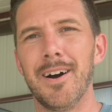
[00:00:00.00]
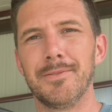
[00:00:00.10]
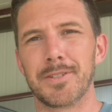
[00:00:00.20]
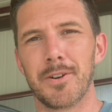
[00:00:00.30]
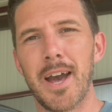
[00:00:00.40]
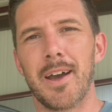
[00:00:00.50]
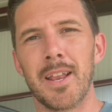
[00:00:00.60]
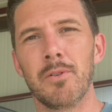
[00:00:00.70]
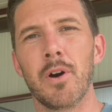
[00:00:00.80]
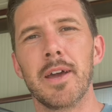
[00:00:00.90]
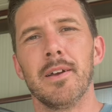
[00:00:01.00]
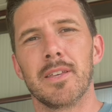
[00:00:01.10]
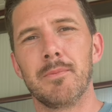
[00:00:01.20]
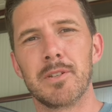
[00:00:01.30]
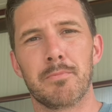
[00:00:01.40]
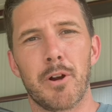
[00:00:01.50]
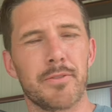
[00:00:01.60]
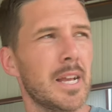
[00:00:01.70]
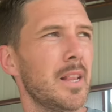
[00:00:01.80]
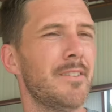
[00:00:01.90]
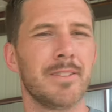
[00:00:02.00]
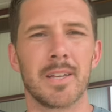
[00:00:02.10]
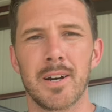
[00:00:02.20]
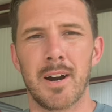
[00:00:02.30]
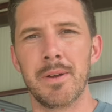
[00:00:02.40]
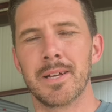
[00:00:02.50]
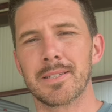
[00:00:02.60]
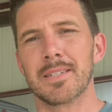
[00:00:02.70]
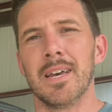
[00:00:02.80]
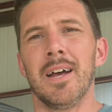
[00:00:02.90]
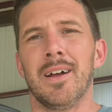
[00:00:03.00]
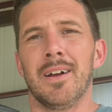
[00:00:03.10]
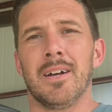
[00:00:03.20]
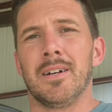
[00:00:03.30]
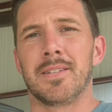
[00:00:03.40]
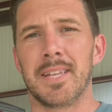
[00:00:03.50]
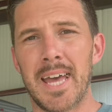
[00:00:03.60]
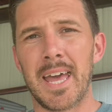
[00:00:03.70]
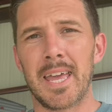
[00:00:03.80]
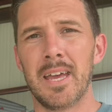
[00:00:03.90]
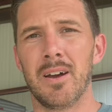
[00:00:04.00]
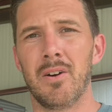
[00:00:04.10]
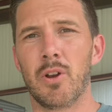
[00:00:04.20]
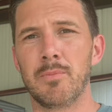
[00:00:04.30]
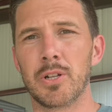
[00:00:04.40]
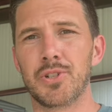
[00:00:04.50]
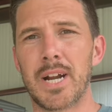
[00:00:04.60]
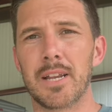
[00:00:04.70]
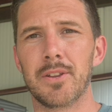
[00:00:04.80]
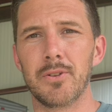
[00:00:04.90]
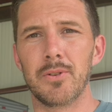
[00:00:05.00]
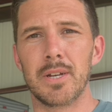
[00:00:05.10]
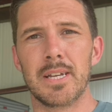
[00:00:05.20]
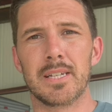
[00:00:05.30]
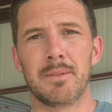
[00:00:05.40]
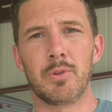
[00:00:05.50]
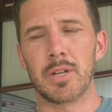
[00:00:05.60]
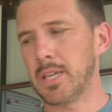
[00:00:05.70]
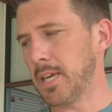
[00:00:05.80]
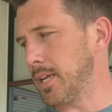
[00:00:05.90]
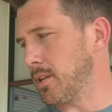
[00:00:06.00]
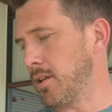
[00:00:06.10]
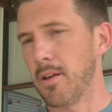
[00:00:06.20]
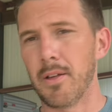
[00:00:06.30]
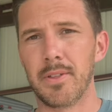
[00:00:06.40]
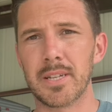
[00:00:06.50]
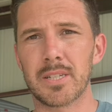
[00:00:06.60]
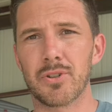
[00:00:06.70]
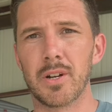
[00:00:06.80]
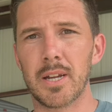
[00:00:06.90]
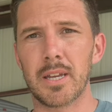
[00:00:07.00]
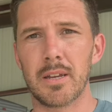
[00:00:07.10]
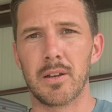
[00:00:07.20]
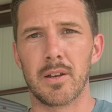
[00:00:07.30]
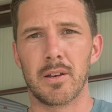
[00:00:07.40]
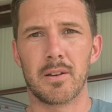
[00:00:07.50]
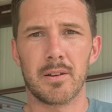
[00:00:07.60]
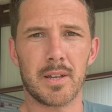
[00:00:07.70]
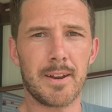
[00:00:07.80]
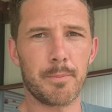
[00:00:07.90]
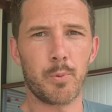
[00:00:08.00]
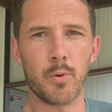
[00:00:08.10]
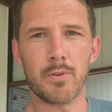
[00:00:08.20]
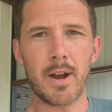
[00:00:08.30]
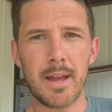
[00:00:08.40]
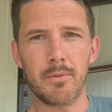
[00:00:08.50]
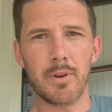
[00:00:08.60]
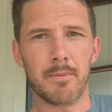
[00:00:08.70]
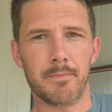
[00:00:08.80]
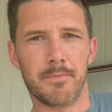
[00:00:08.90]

So yeah, anyway, give me some birthday love in the comments. Today, what I'm gonna try to do is I'm gonna get this truck. I can never point right when I'm